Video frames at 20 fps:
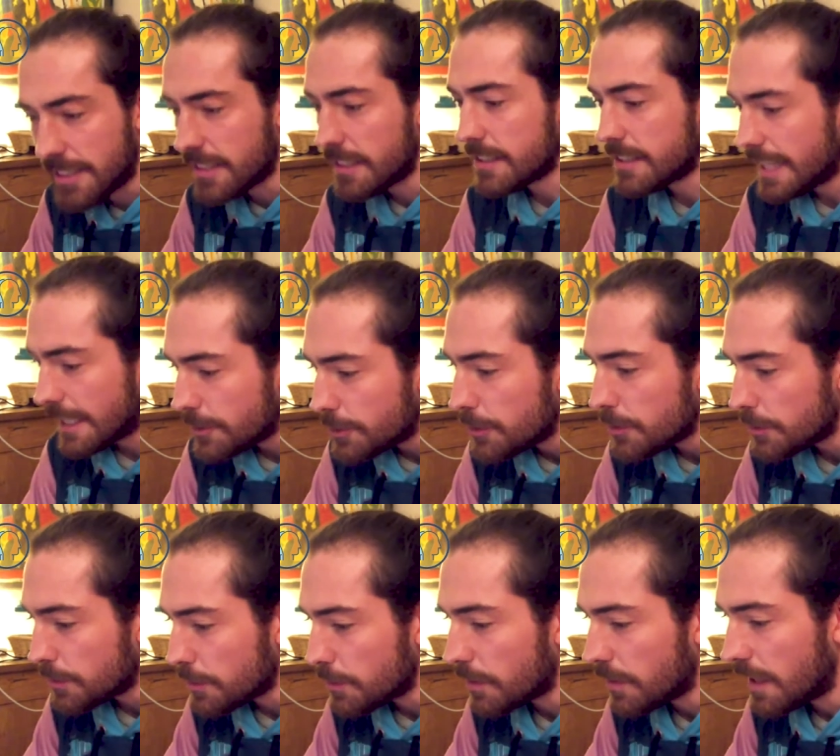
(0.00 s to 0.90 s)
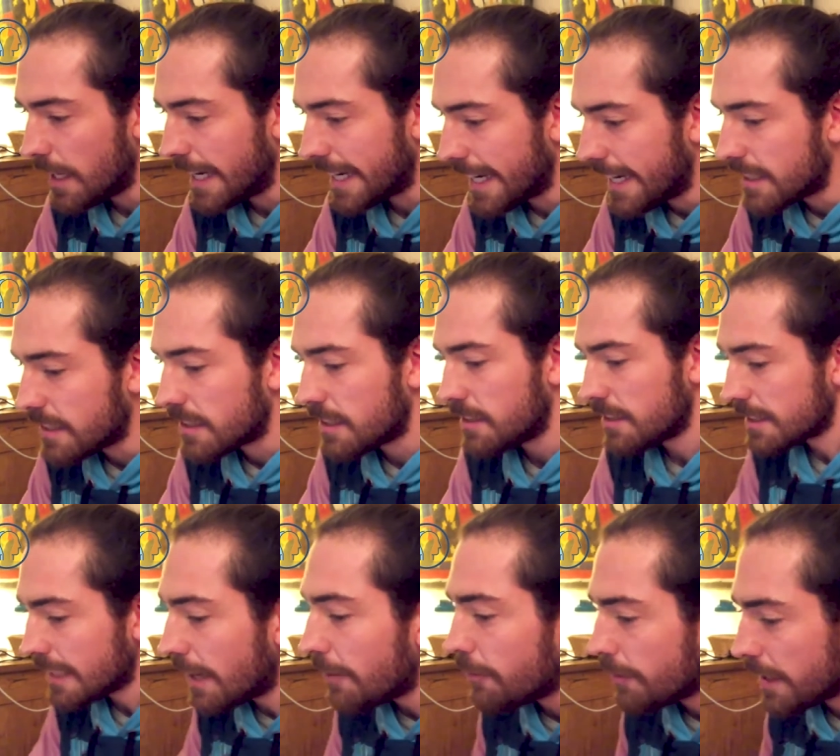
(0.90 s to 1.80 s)
existential, I guess,
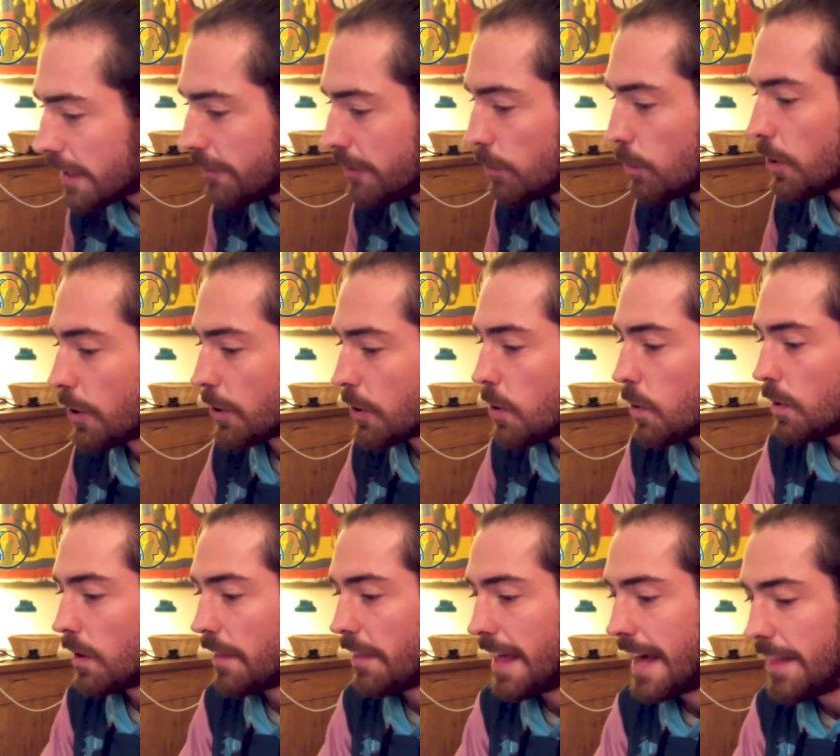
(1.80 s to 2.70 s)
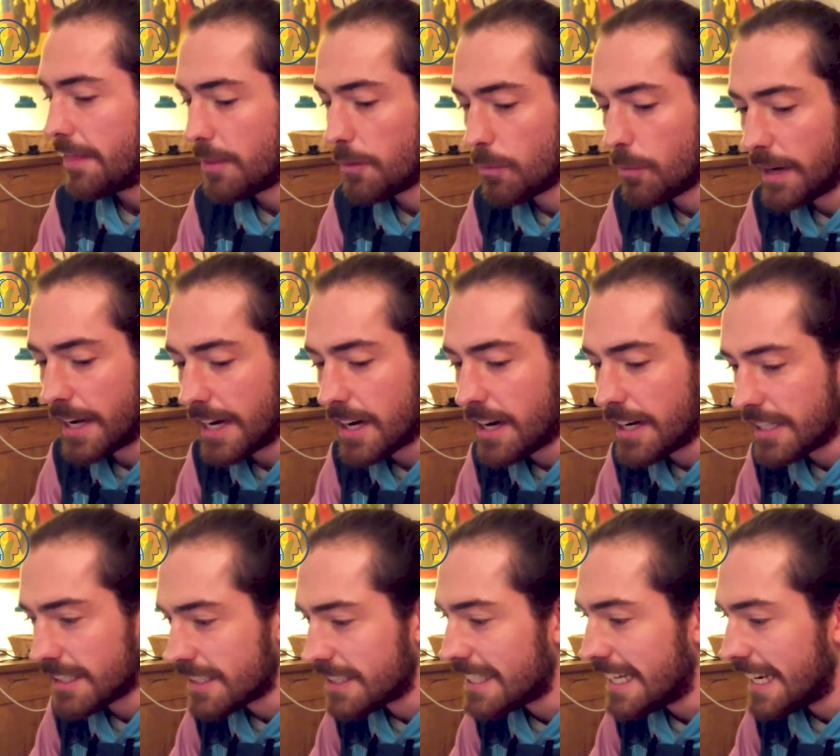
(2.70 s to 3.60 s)
suffering, if you want to call it that, that we're
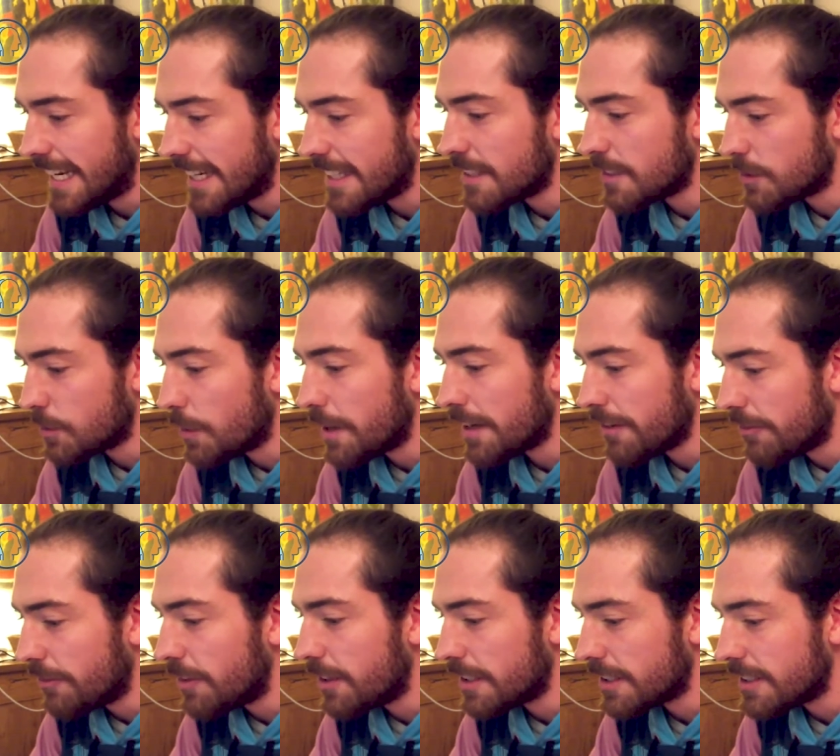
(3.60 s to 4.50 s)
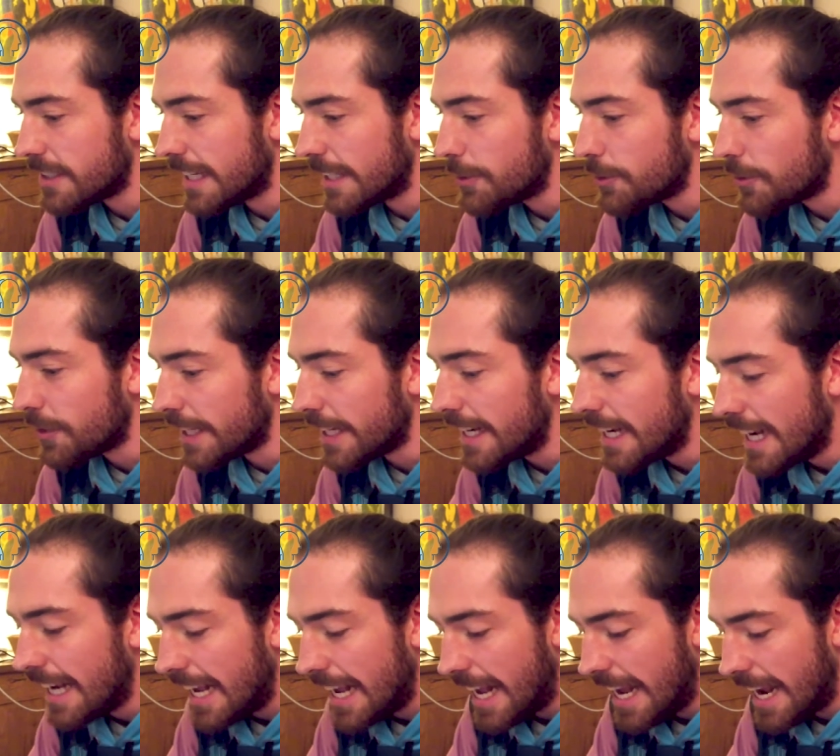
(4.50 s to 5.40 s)
kind of seeing in the 21st century.
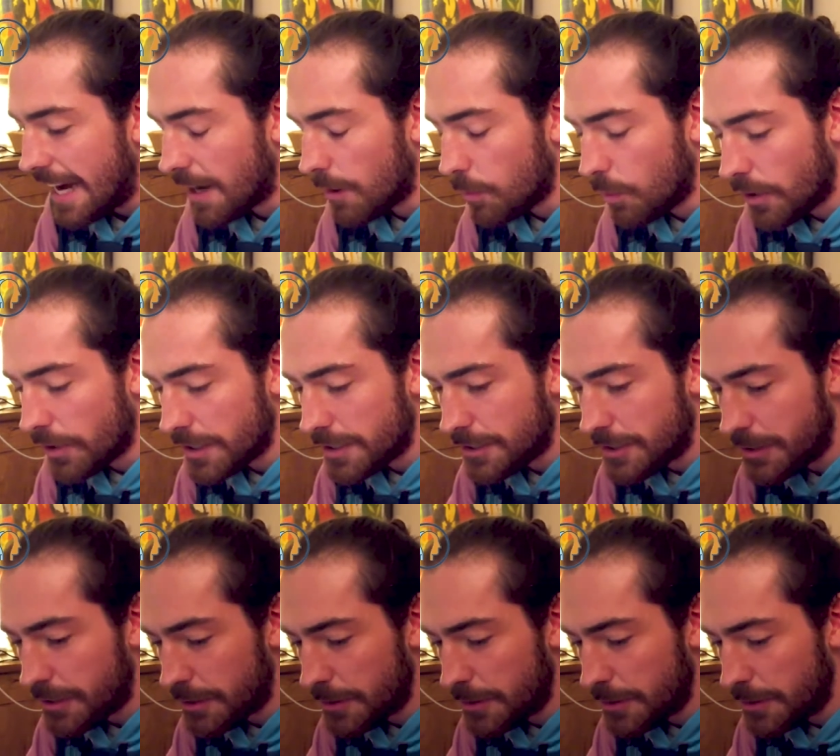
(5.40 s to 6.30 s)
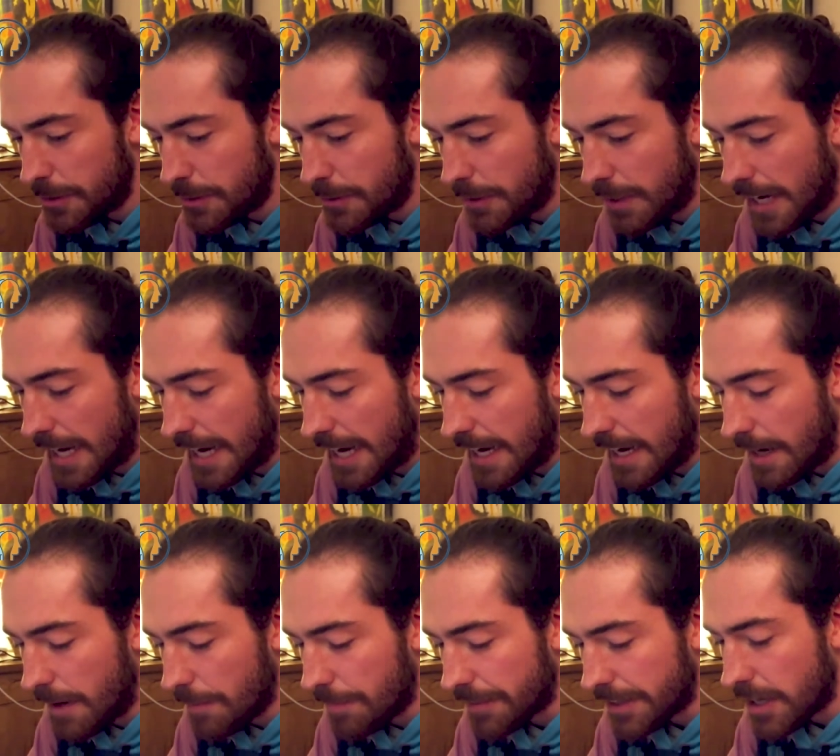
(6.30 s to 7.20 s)
And I wanted to
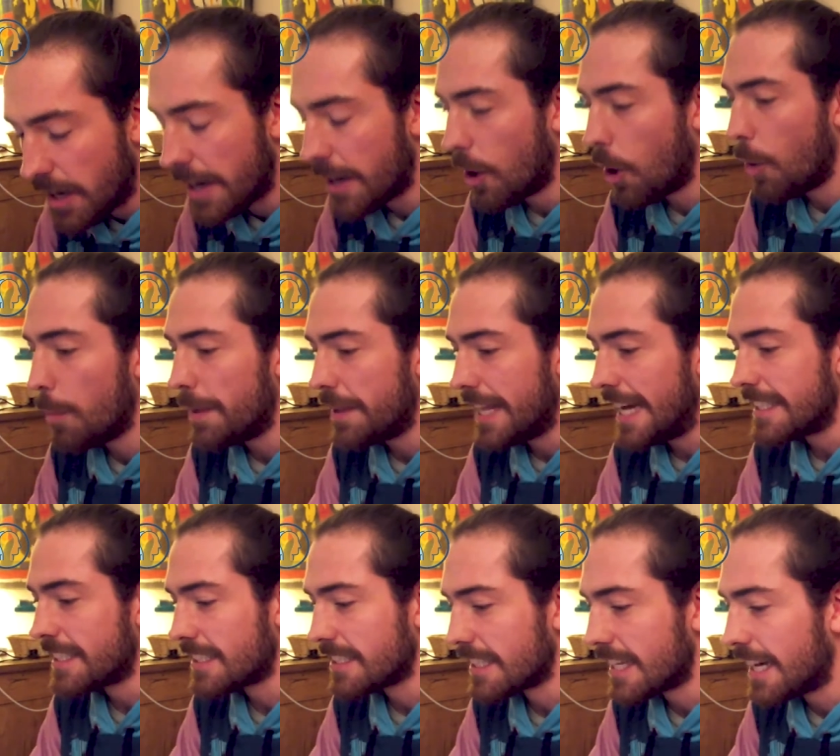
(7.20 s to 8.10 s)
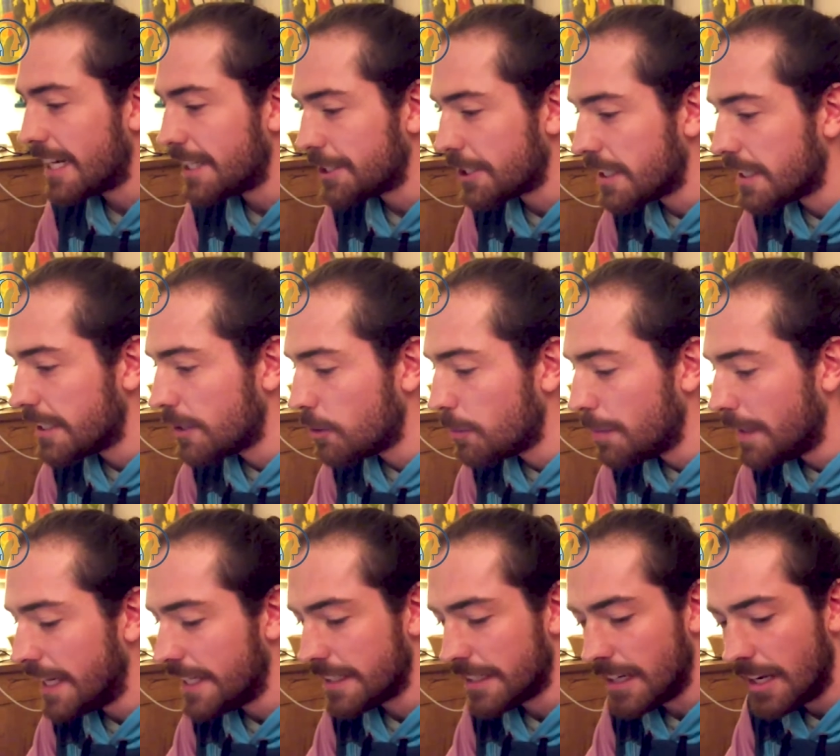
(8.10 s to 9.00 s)
um, kind of open that discussion a little
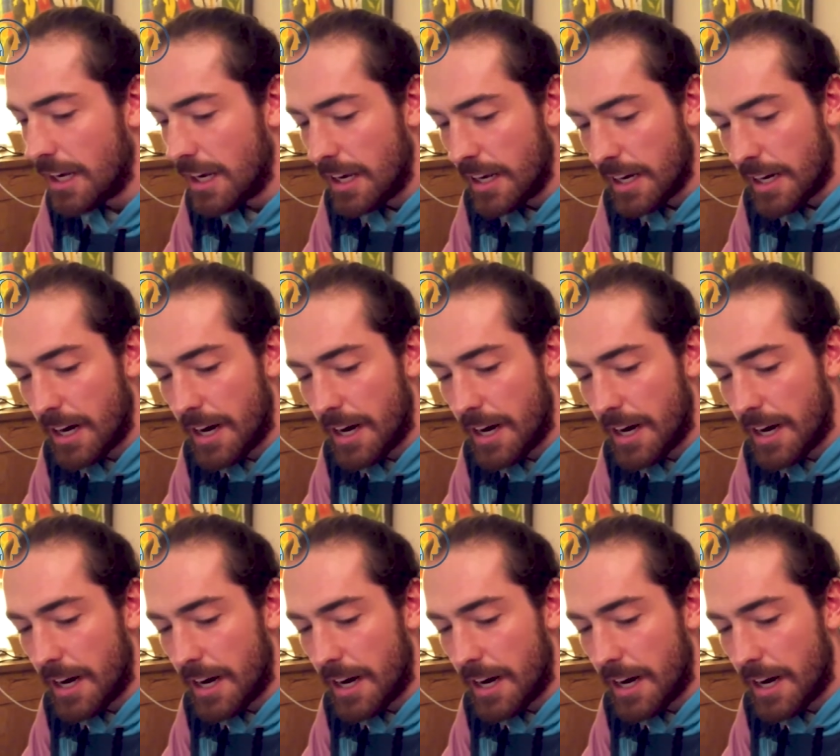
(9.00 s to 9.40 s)
bit and